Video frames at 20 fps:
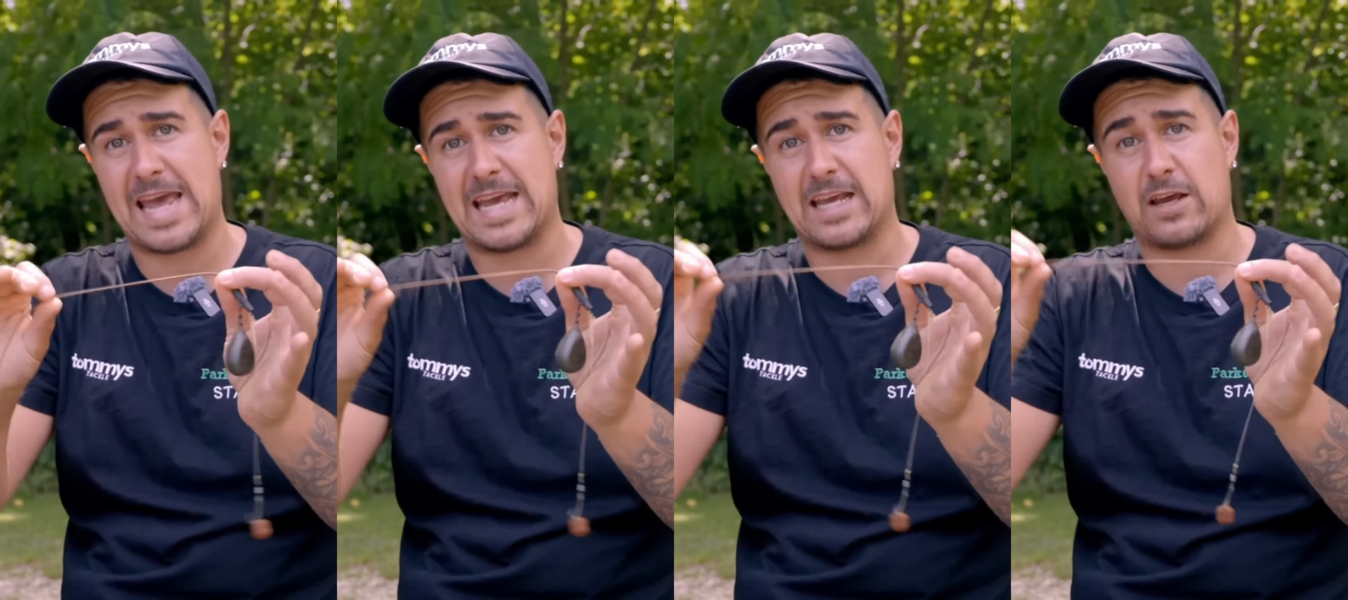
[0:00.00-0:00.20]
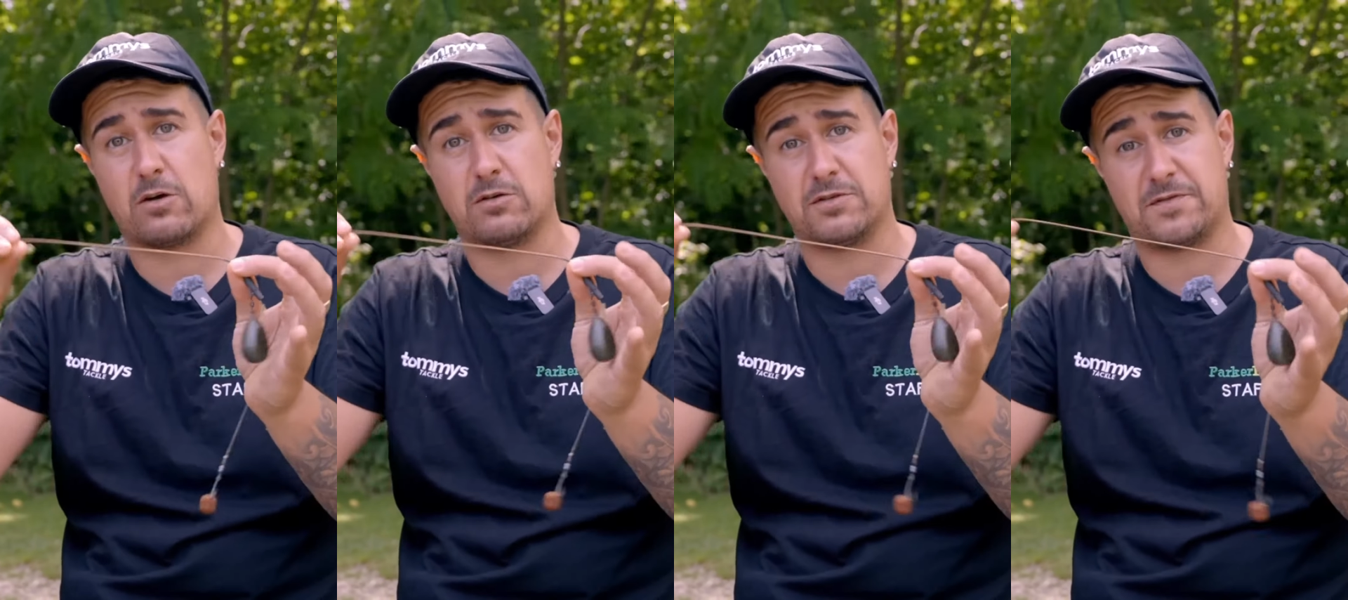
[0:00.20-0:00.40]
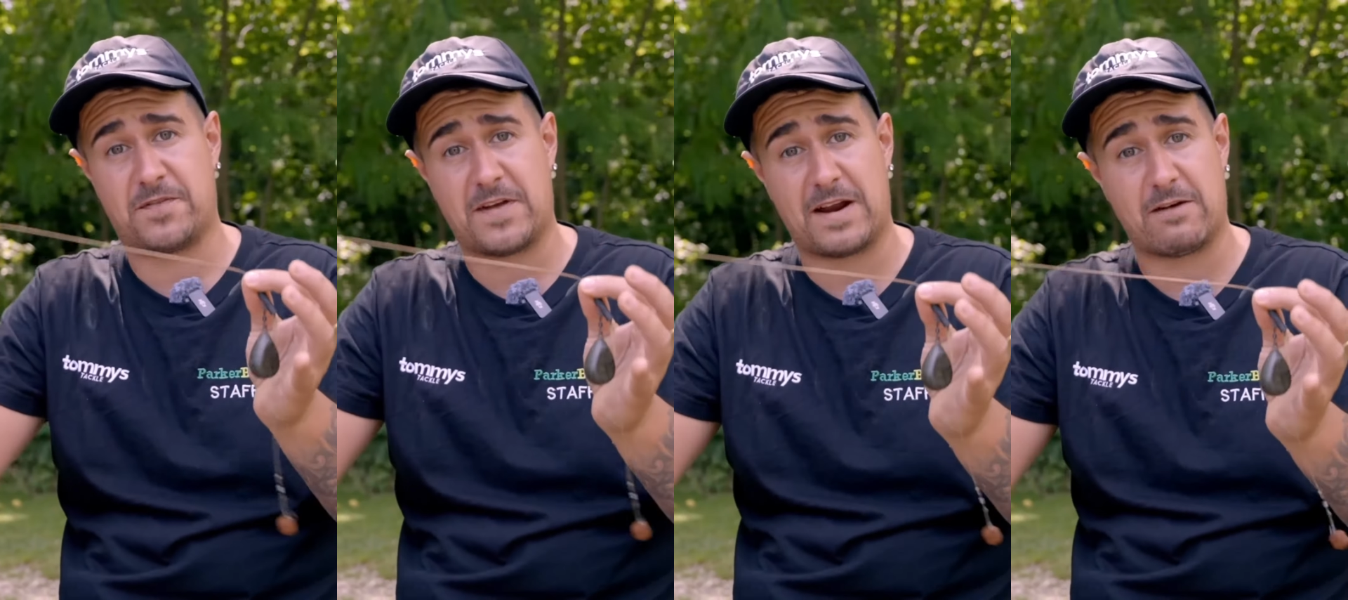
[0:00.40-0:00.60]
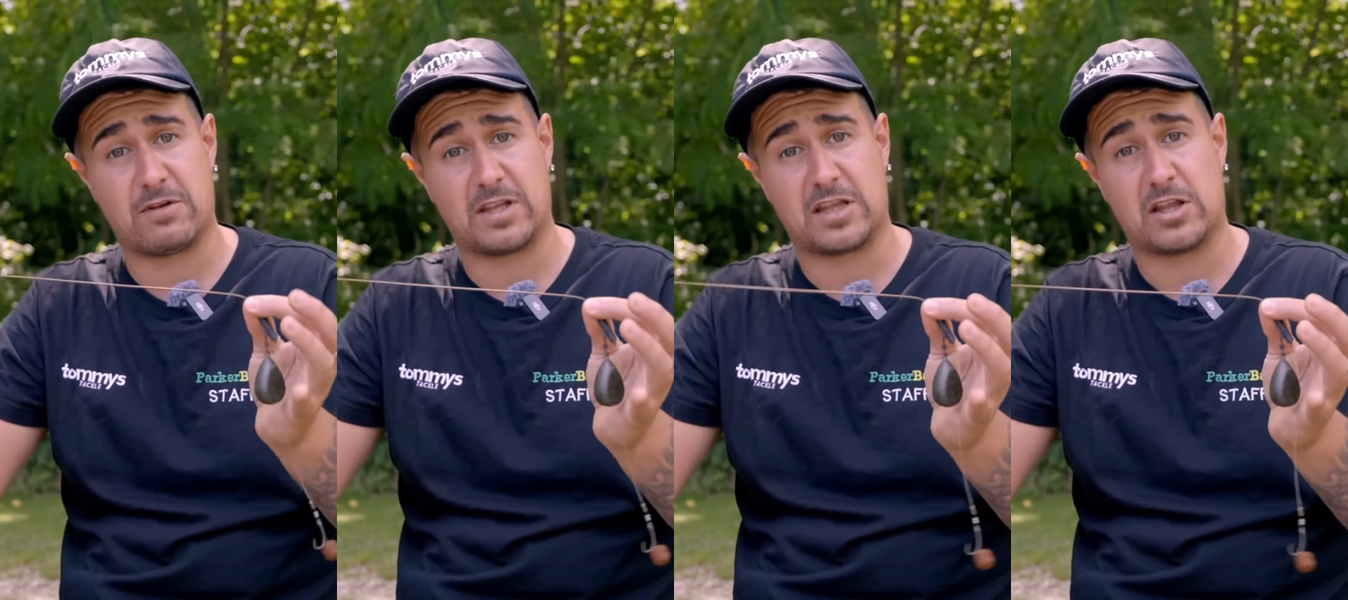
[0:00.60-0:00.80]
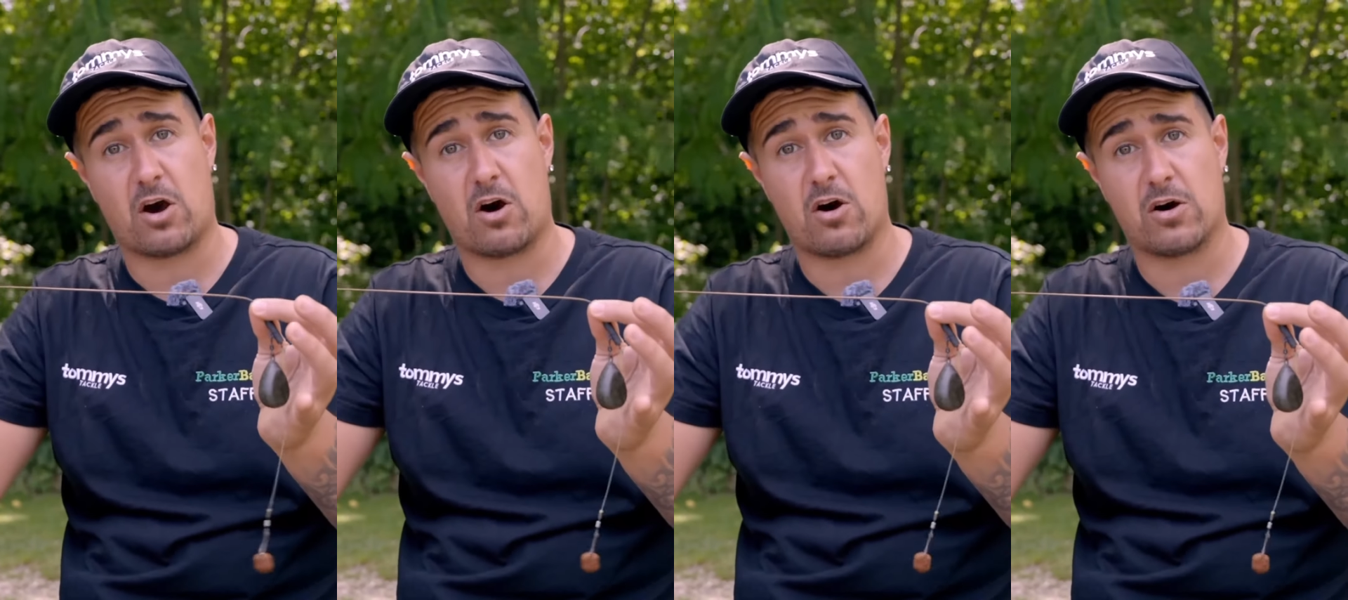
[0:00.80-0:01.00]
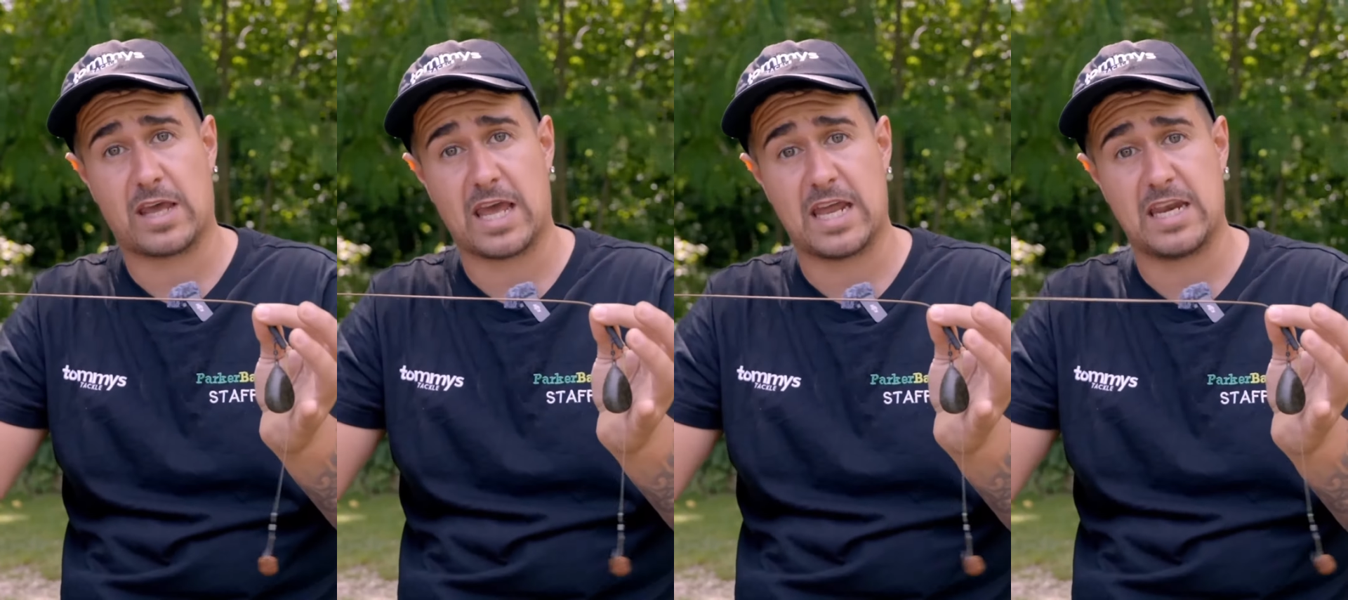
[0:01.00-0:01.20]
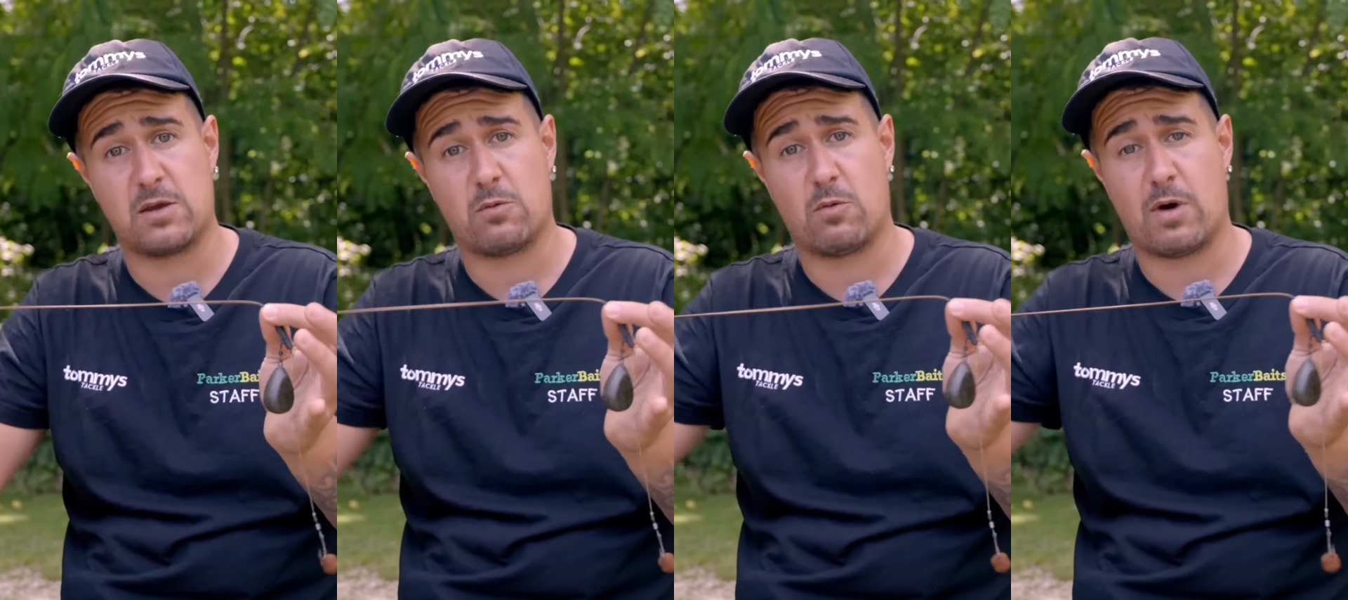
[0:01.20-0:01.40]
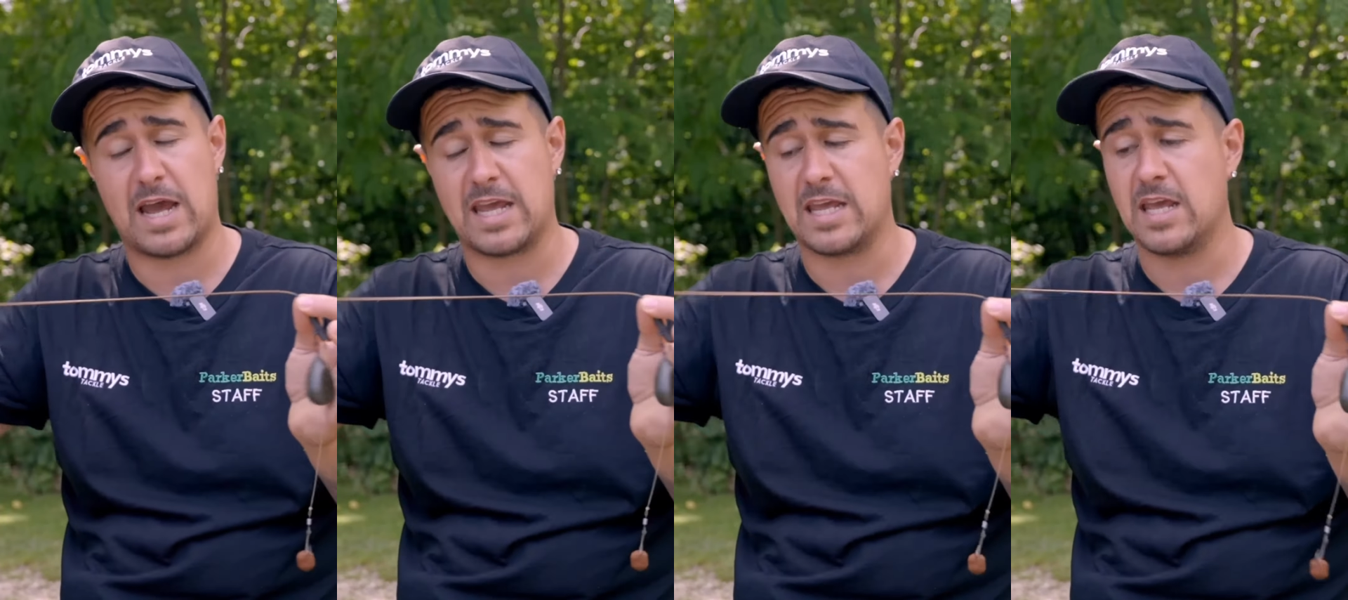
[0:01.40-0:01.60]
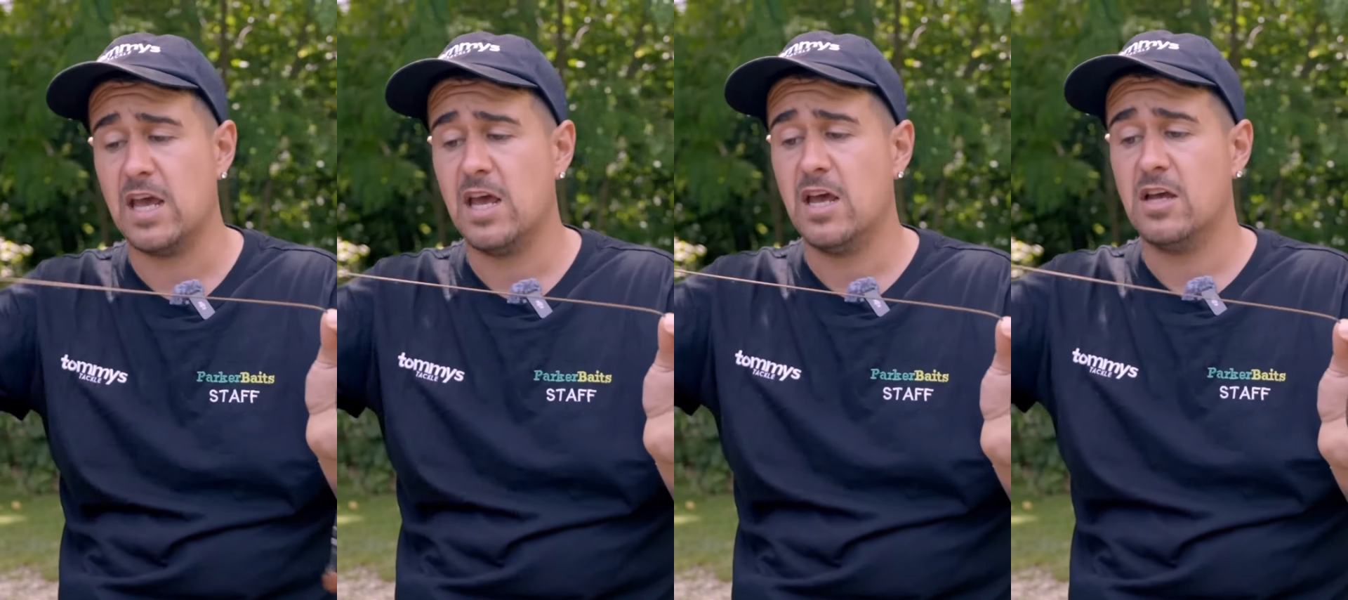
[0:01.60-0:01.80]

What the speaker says: it goes very dark anyway.